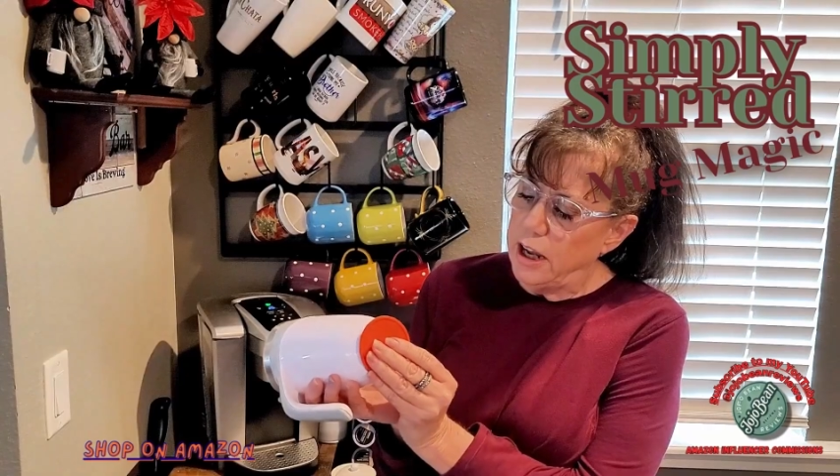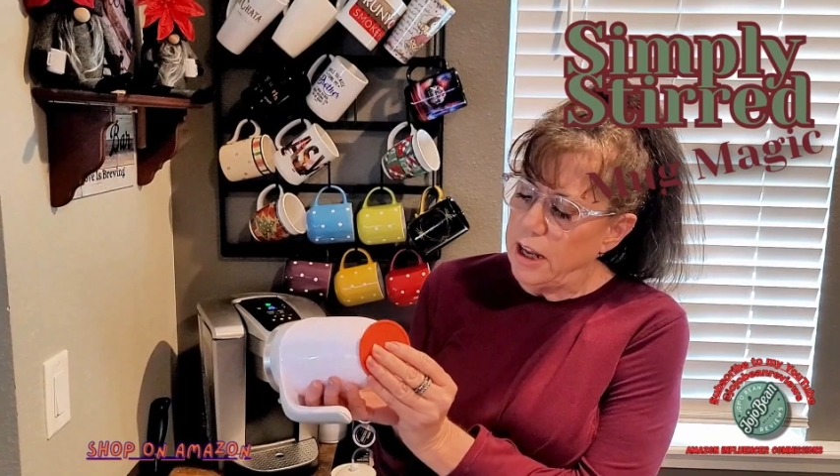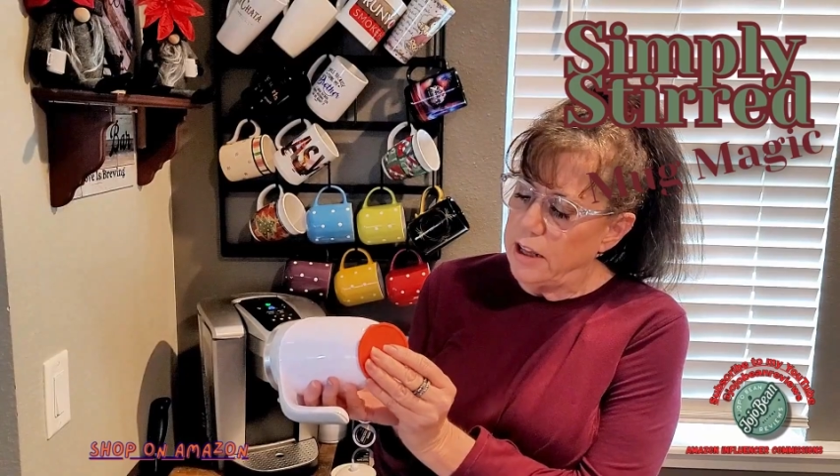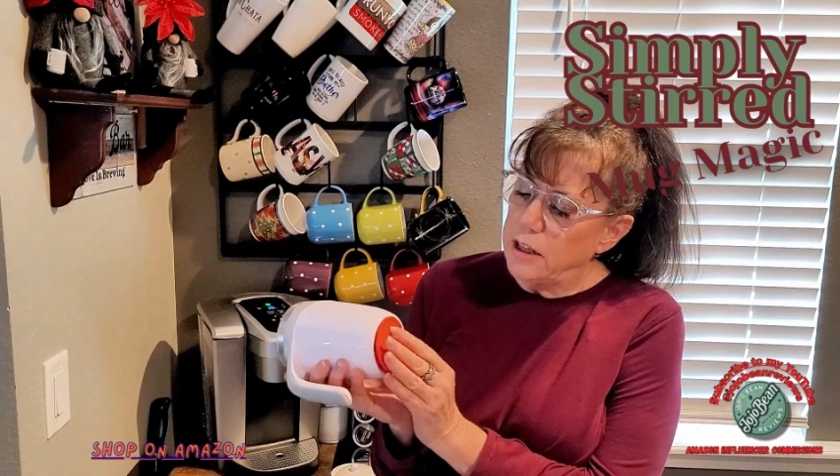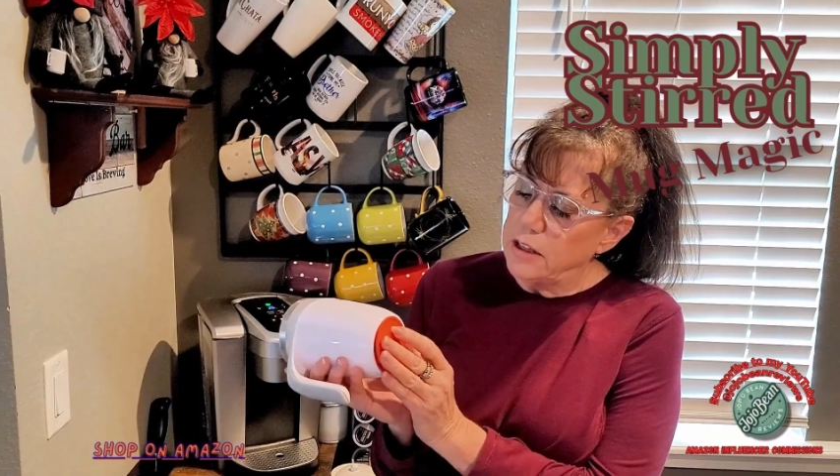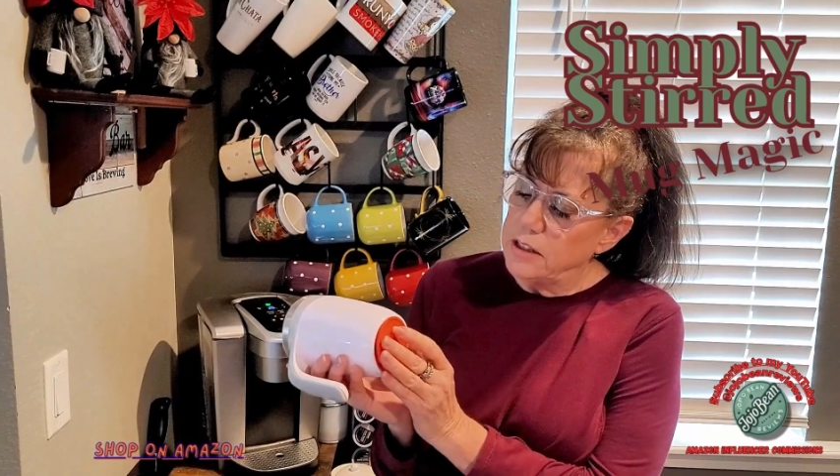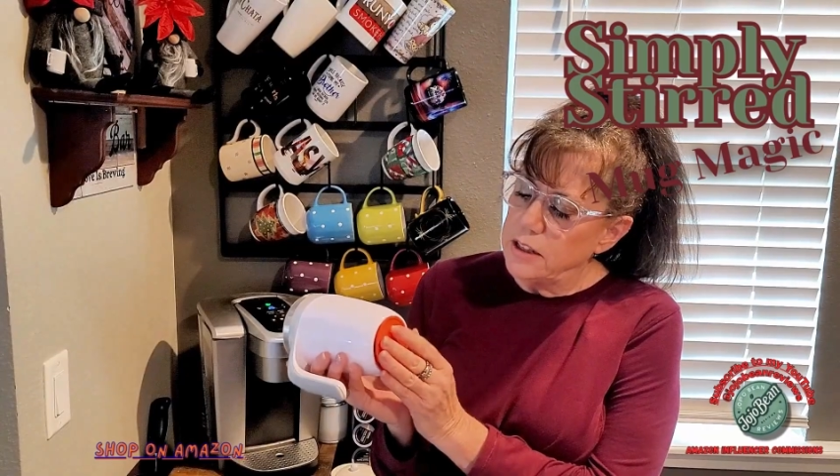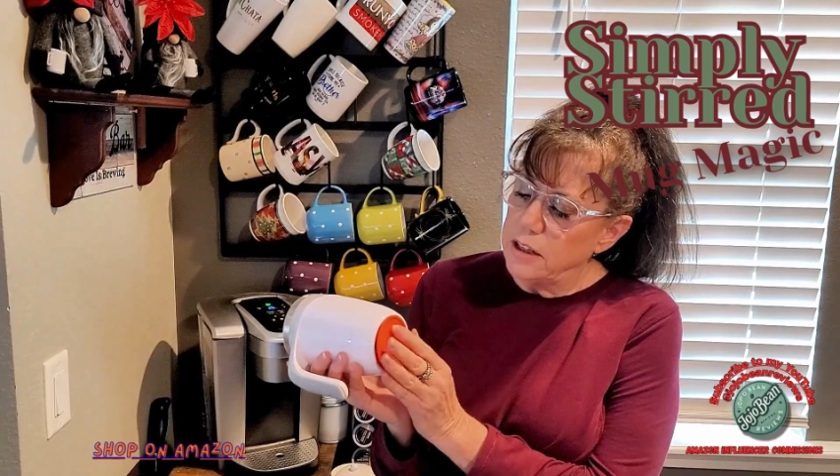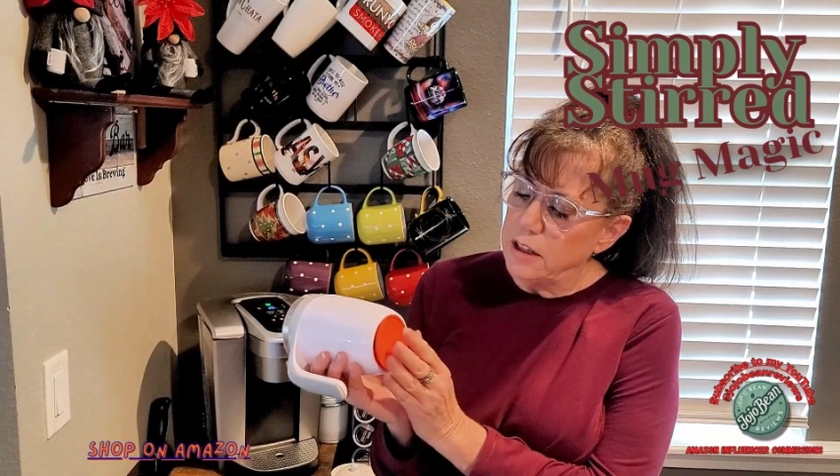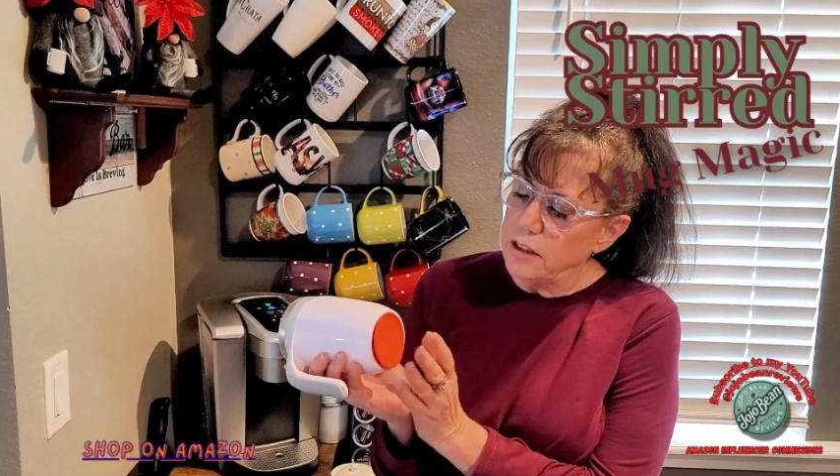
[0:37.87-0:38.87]
and then
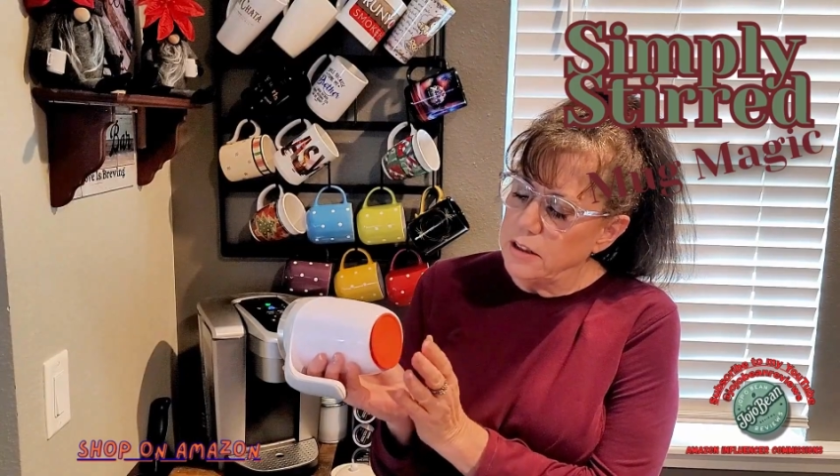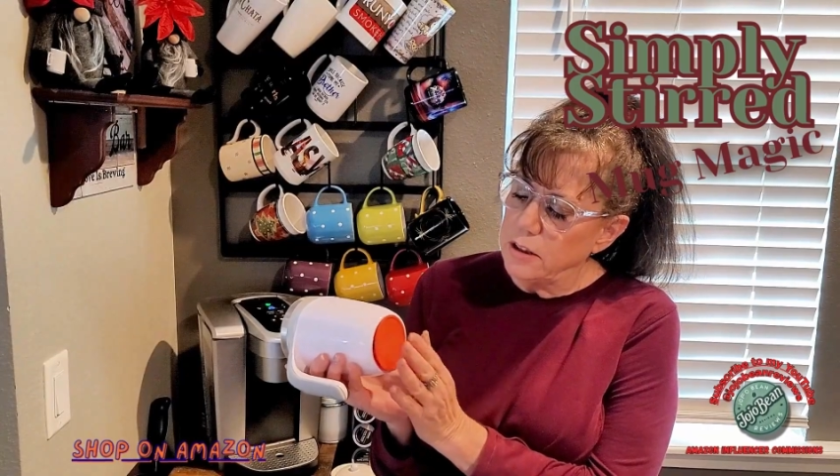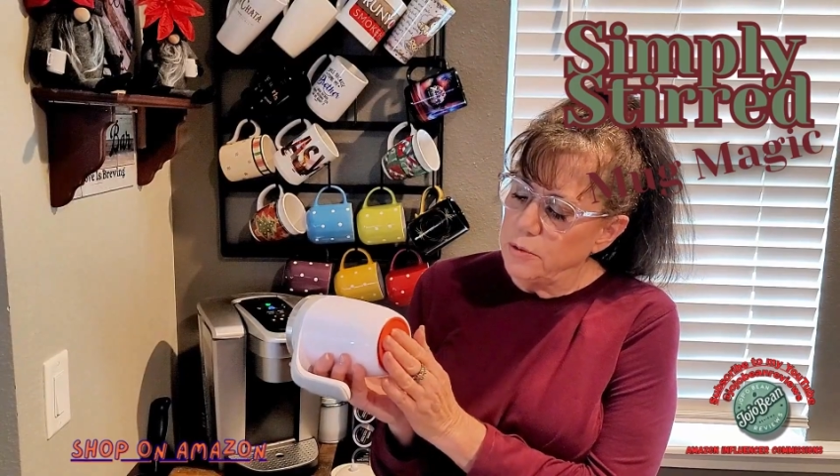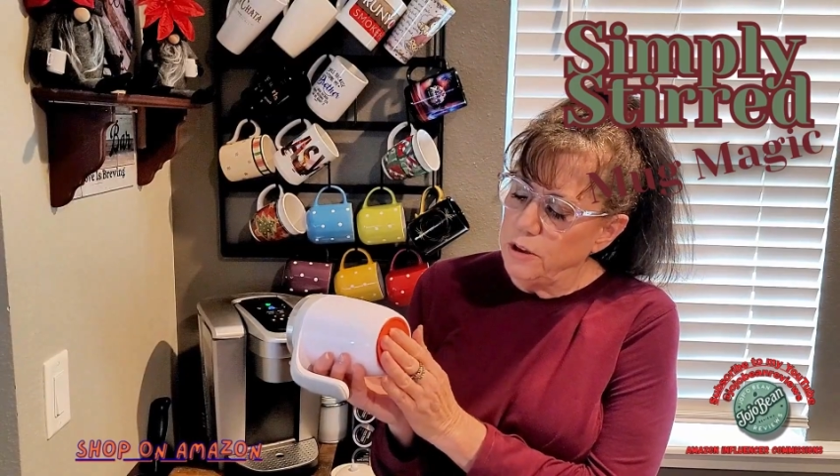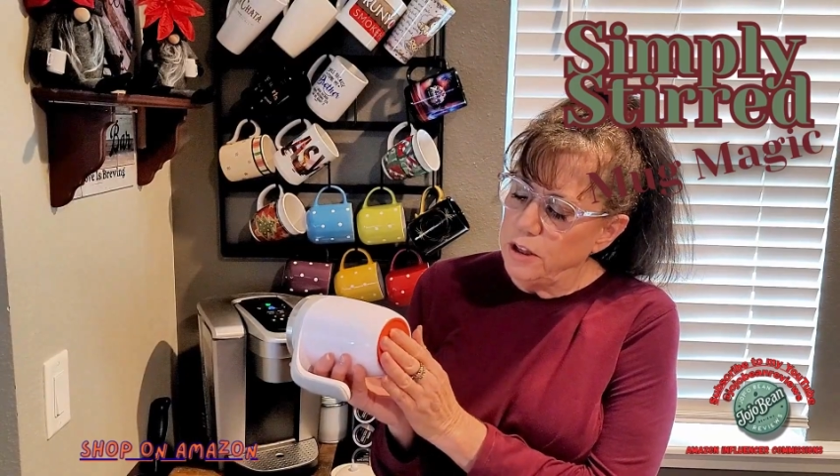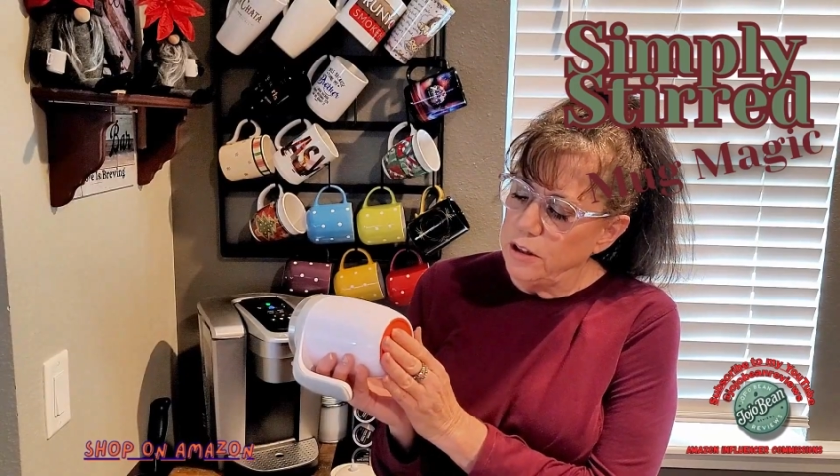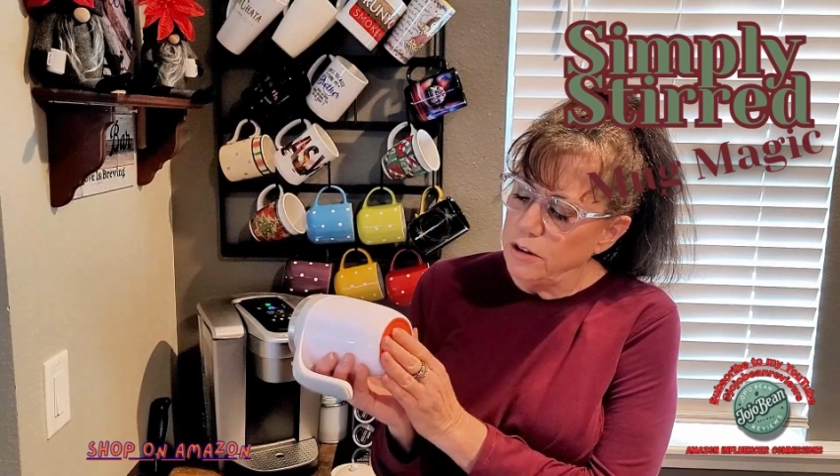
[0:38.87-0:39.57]
seal it with